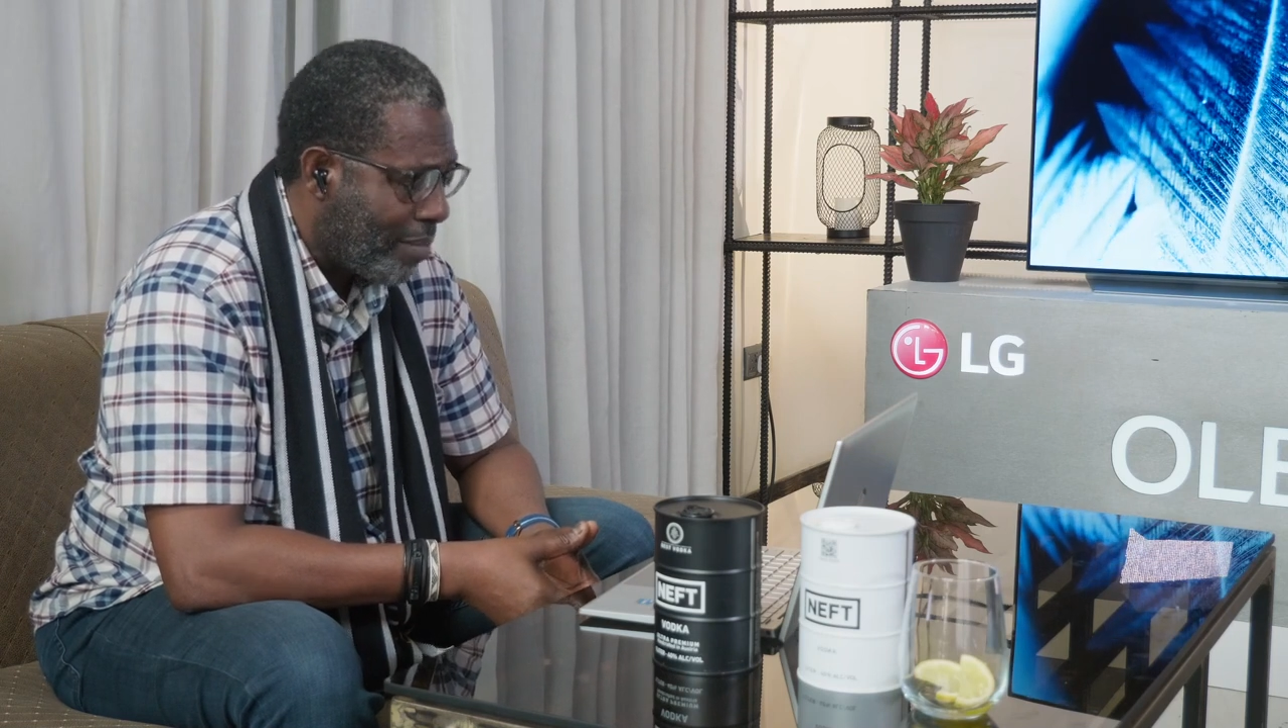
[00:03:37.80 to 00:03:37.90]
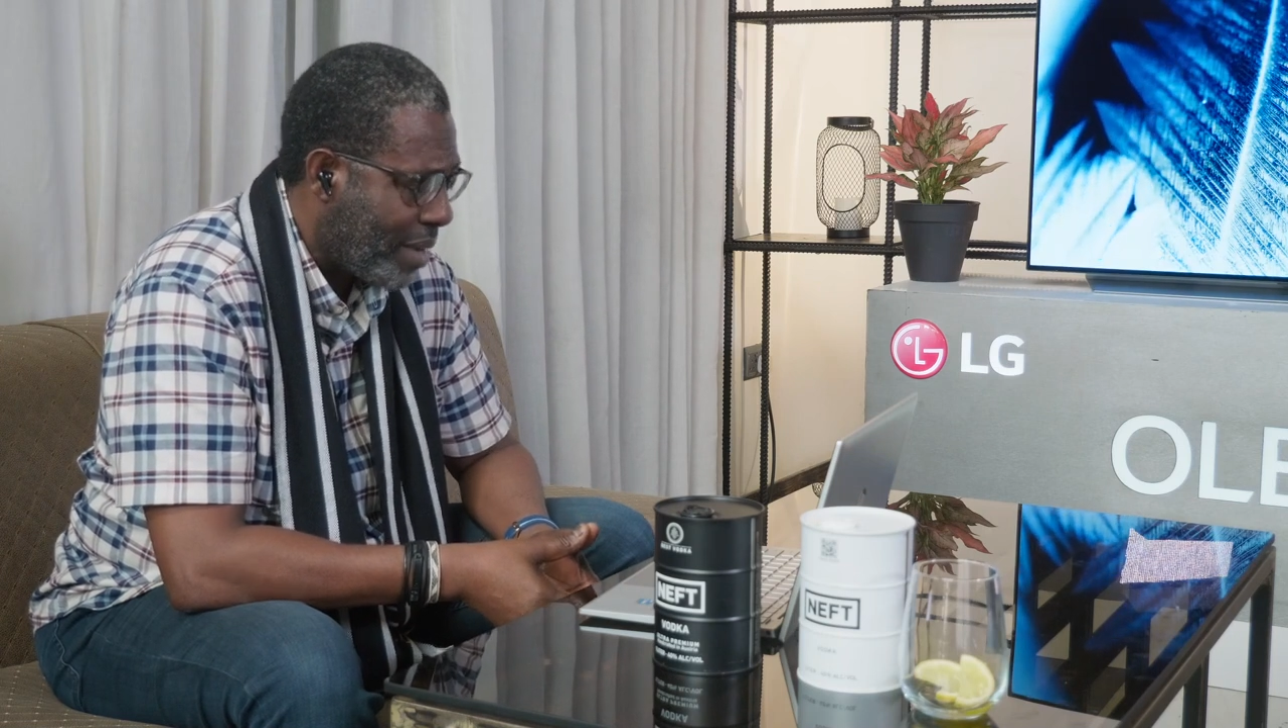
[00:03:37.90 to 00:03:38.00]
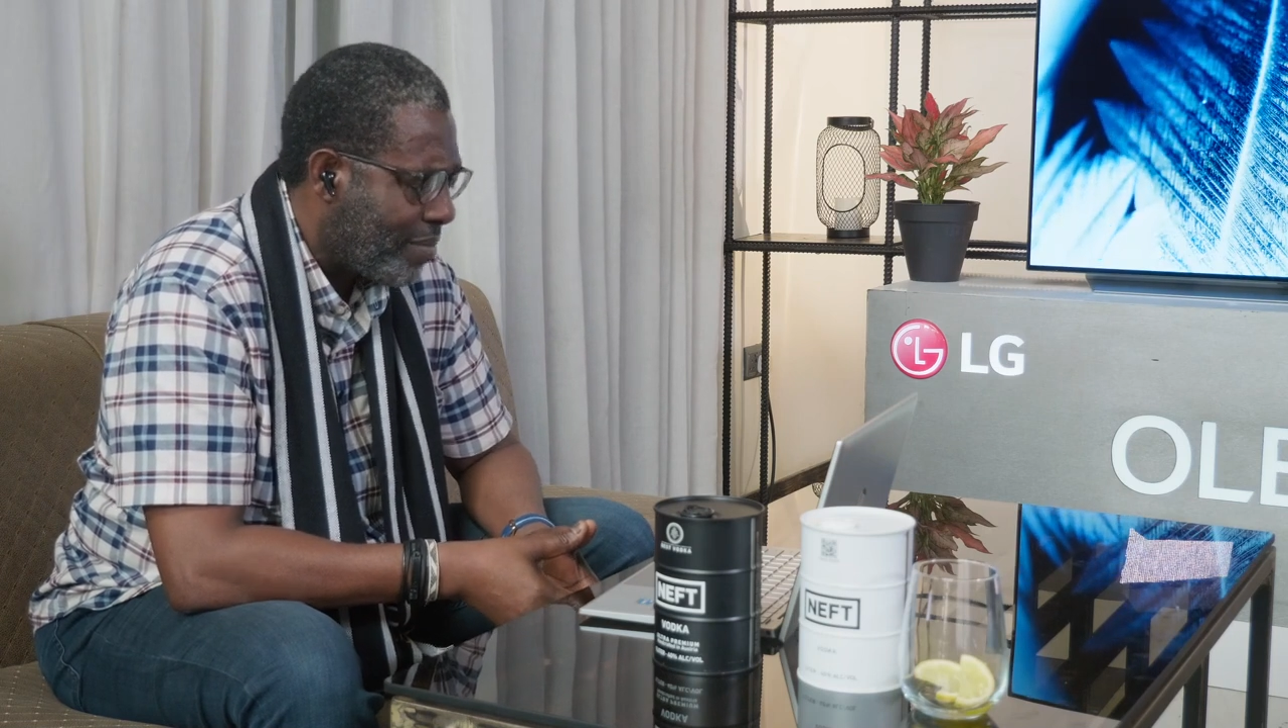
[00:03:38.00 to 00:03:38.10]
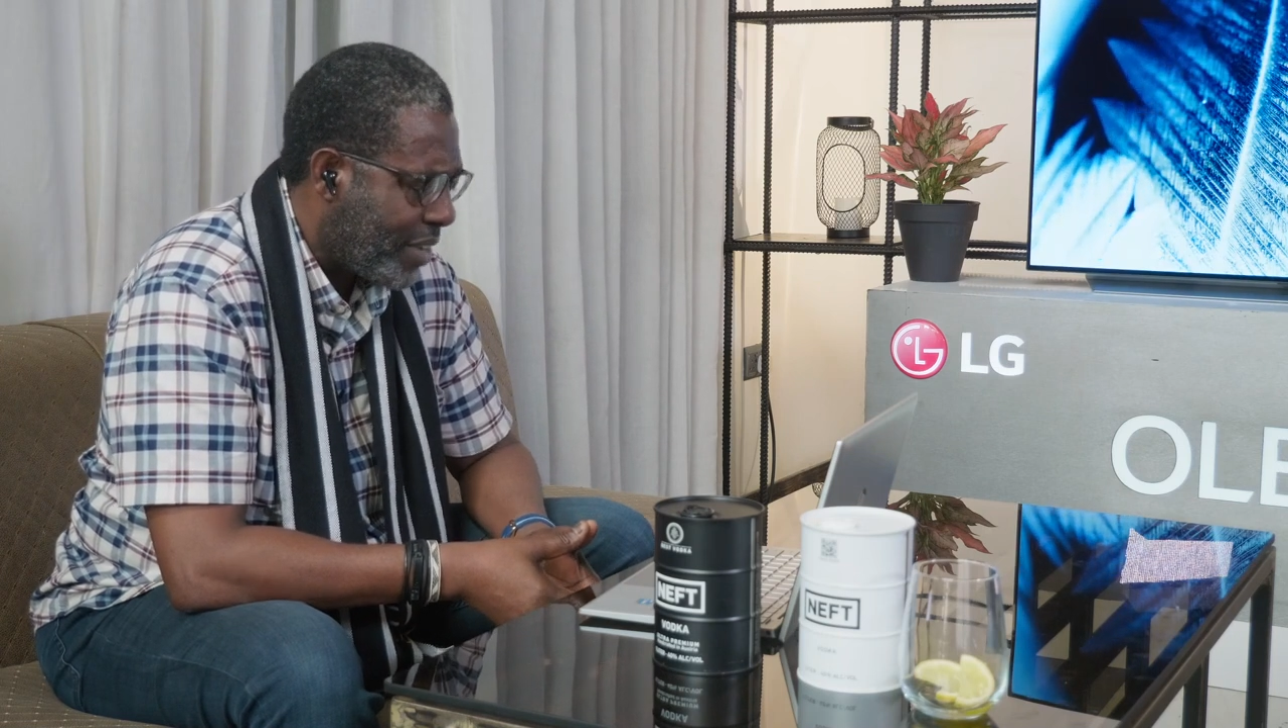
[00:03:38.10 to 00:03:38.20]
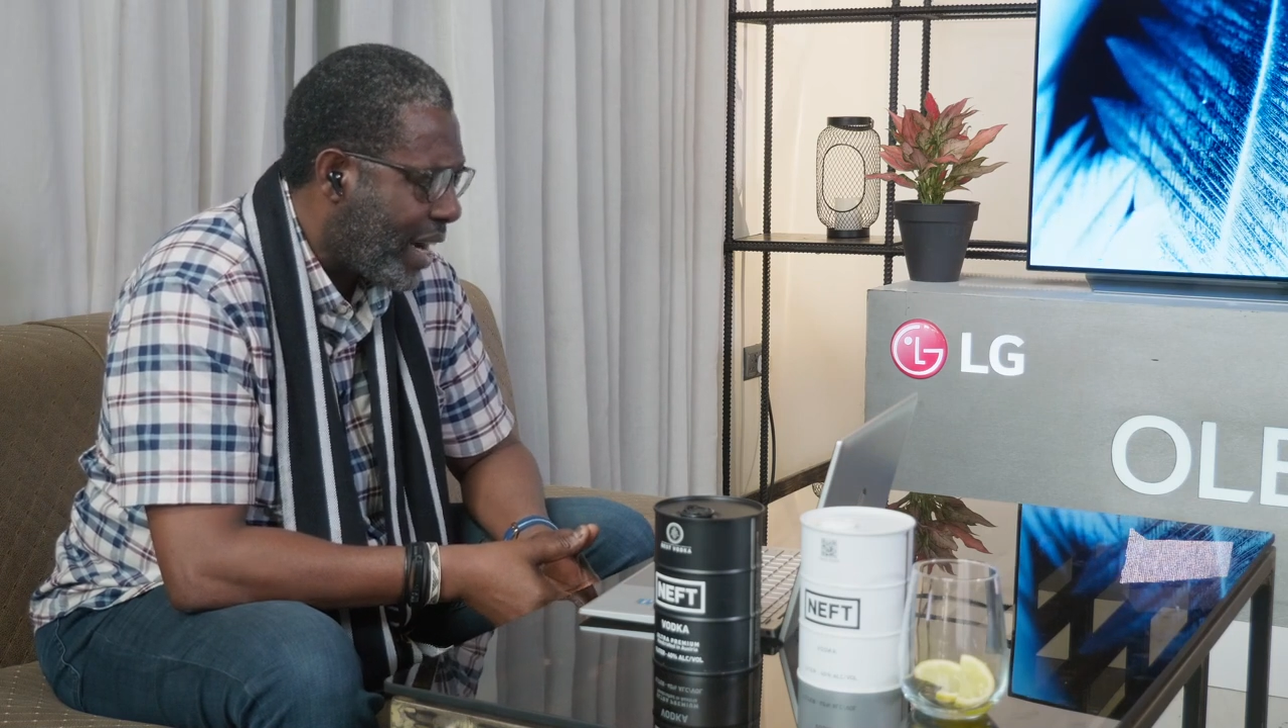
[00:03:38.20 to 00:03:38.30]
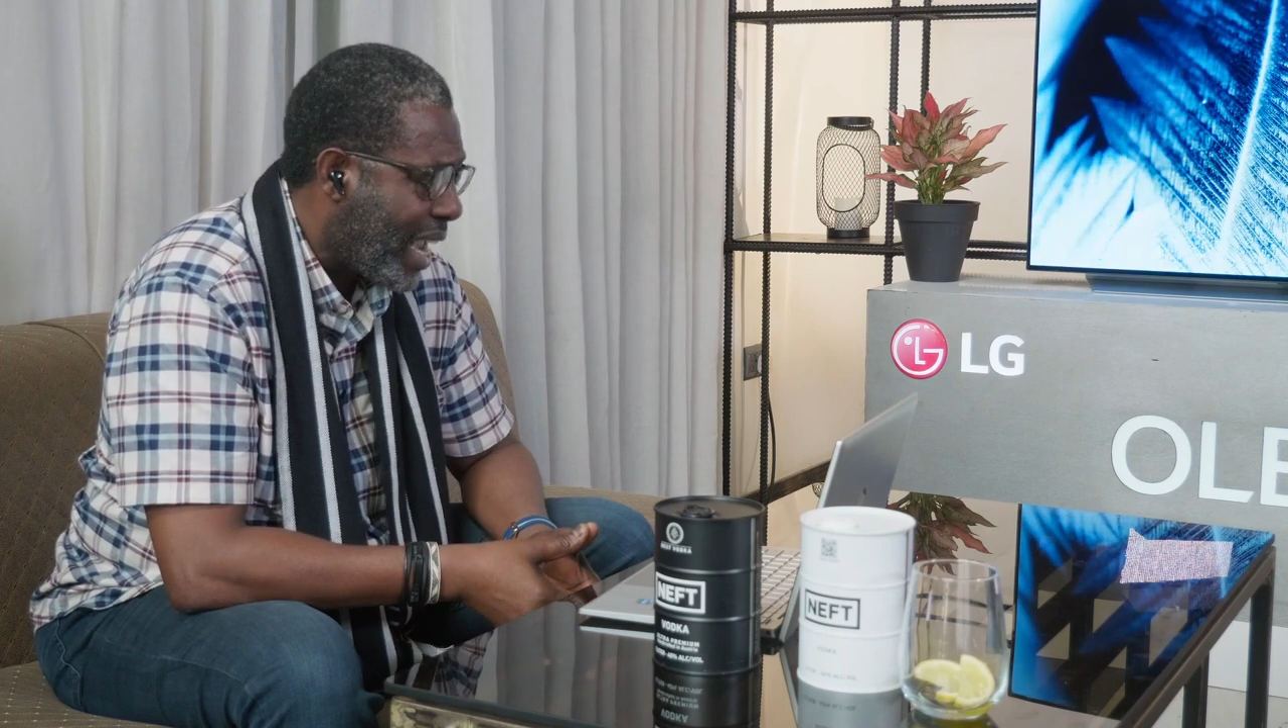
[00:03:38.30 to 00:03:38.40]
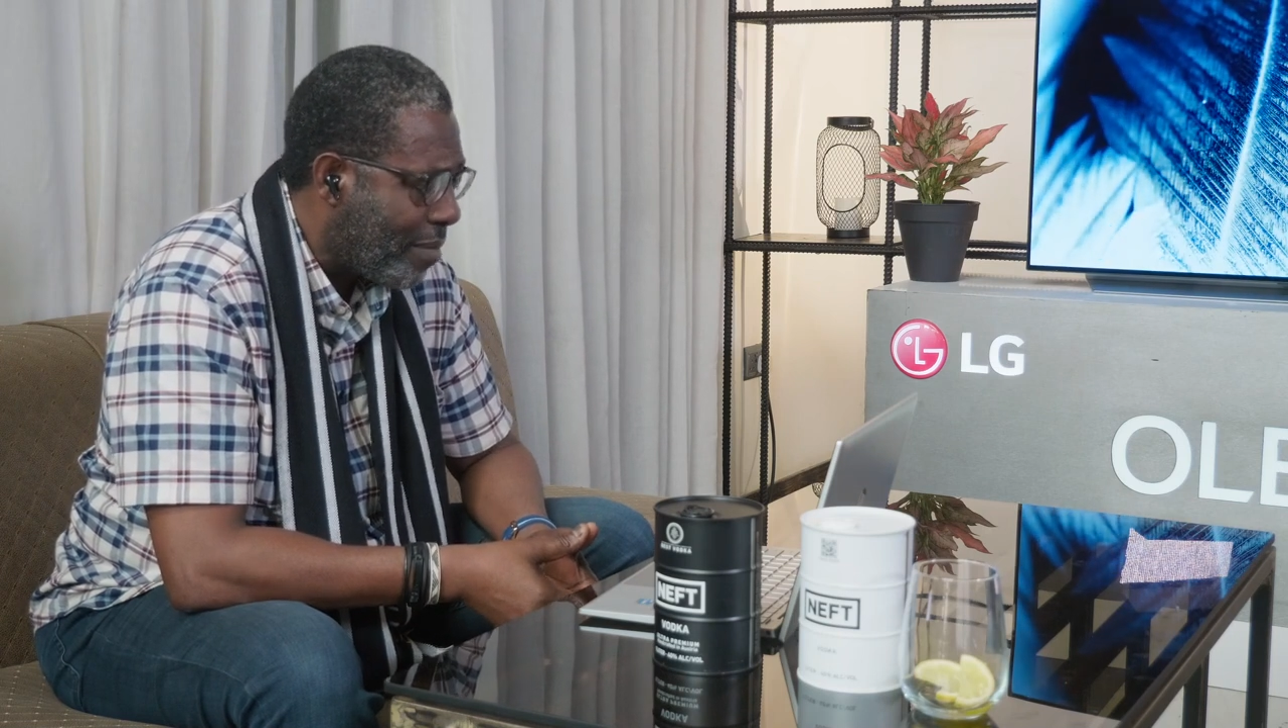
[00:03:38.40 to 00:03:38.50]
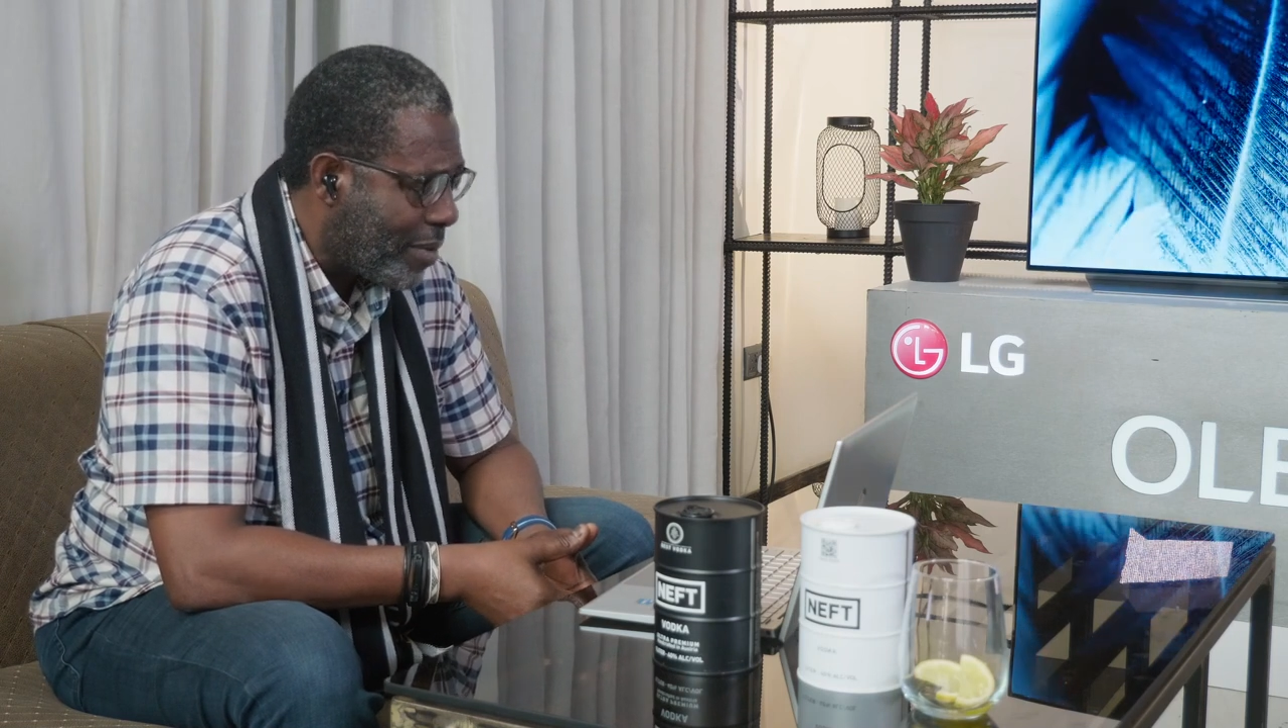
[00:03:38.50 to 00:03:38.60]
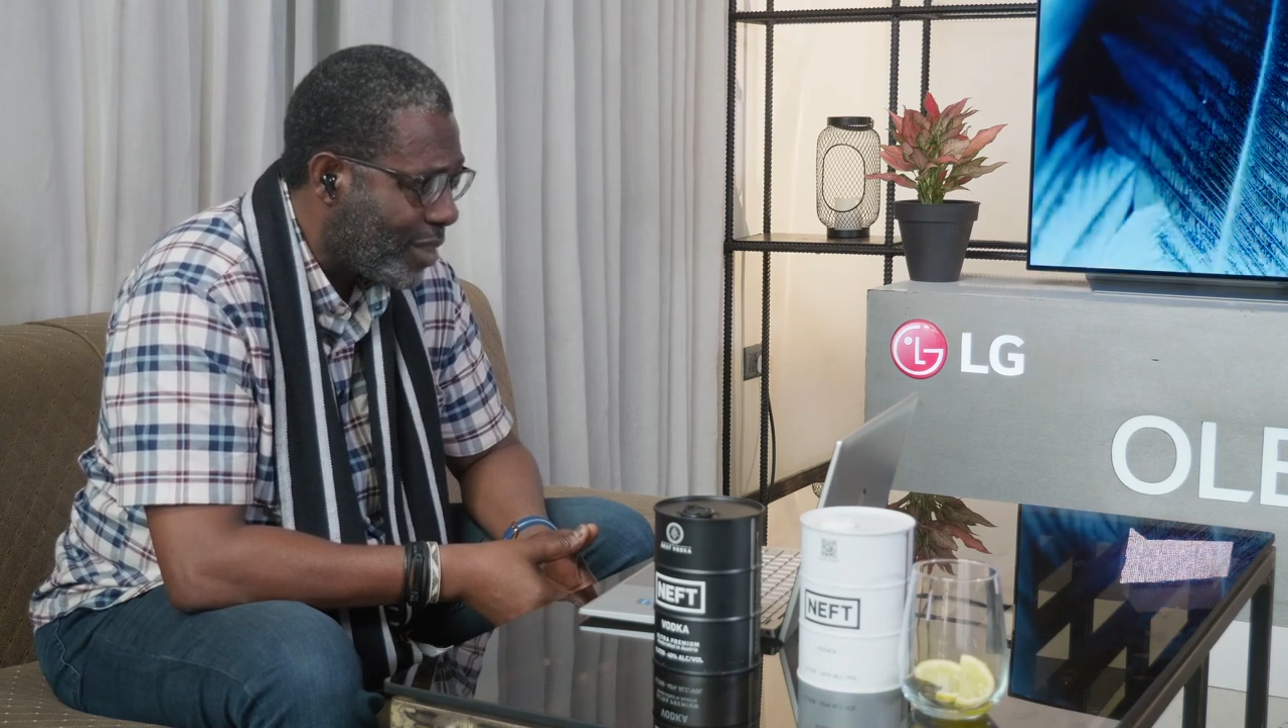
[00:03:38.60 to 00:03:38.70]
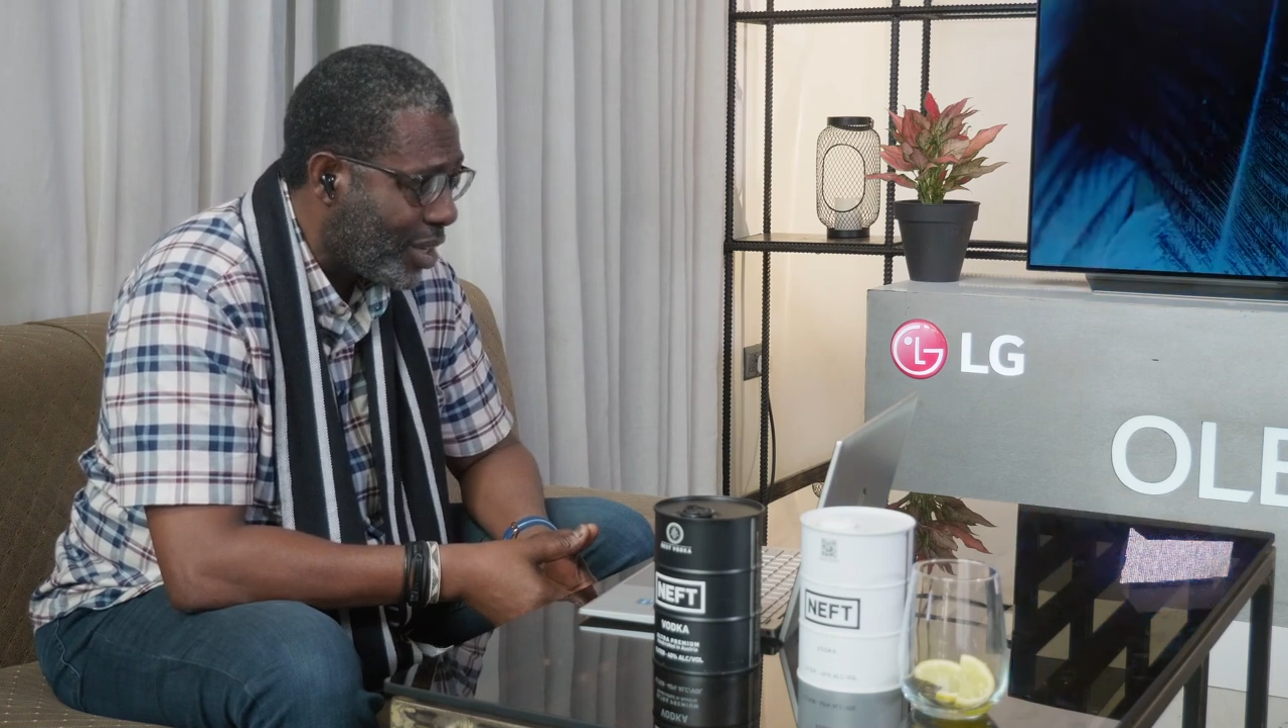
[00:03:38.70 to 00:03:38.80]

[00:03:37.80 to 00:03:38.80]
I'm very happy